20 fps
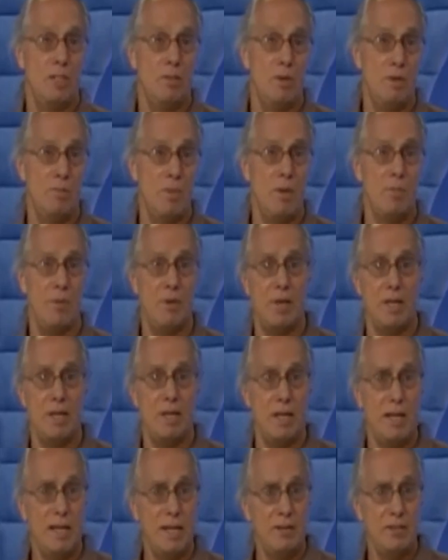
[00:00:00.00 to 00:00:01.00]
to remember at a
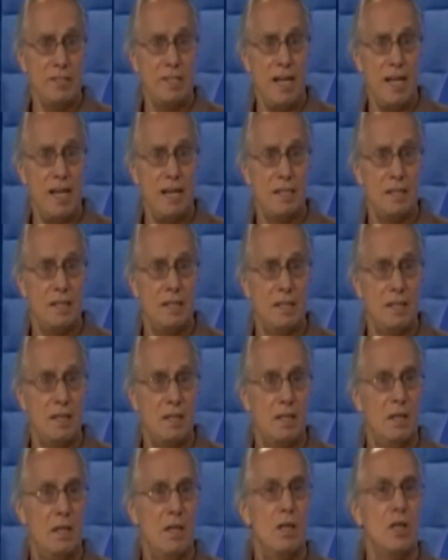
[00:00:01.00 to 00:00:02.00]
later date,
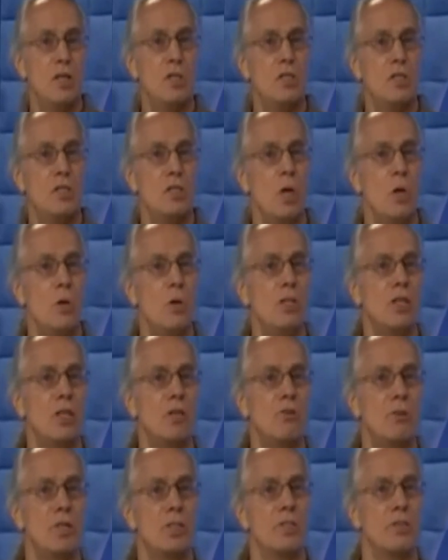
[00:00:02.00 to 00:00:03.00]
so do the
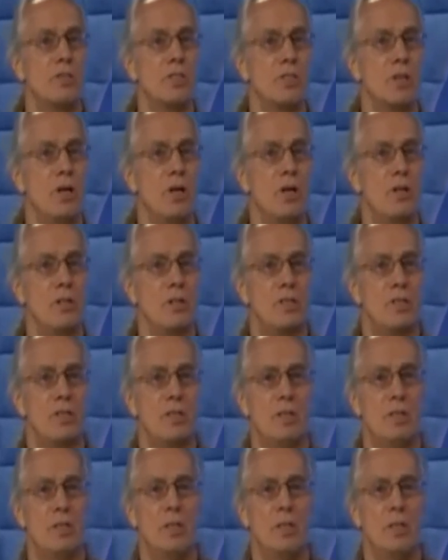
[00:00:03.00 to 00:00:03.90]
crystal skulls.